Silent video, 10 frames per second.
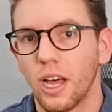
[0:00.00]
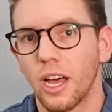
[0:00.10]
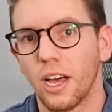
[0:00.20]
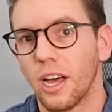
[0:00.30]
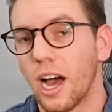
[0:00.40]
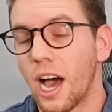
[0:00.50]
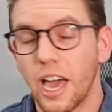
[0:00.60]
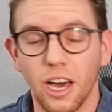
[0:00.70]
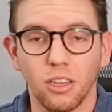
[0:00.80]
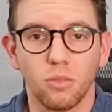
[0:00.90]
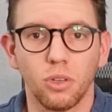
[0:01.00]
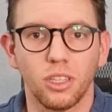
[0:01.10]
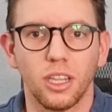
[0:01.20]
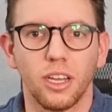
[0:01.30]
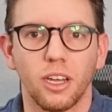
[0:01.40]
eye health
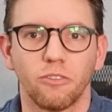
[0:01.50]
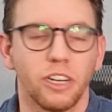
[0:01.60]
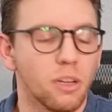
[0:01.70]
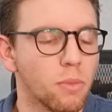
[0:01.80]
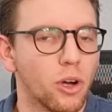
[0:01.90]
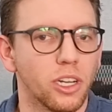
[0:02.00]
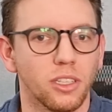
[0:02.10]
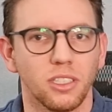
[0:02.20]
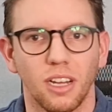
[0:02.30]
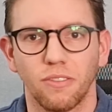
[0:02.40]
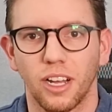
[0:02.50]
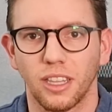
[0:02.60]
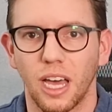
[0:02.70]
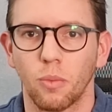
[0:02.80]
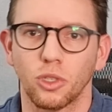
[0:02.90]
with the reader mode and stuff like
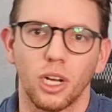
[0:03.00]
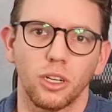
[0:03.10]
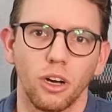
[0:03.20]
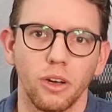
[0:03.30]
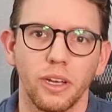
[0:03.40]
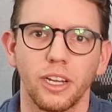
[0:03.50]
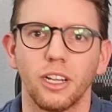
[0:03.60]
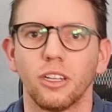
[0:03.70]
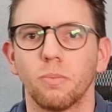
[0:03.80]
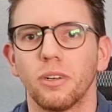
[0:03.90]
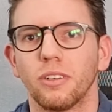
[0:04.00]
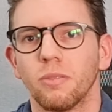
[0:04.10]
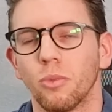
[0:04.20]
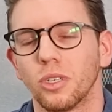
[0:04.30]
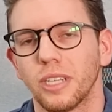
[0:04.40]
that, which I'll go in a little bit
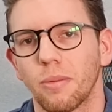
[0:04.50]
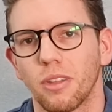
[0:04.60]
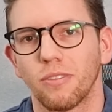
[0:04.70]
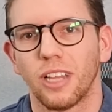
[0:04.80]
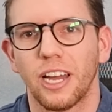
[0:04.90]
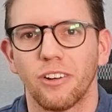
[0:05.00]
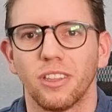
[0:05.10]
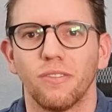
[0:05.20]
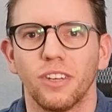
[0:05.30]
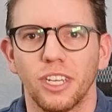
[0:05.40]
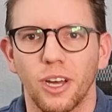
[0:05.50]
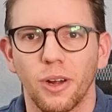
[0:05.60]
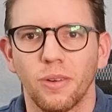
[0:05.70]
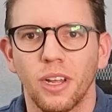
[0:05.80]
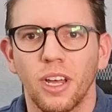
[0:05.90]
more depth of later in the video.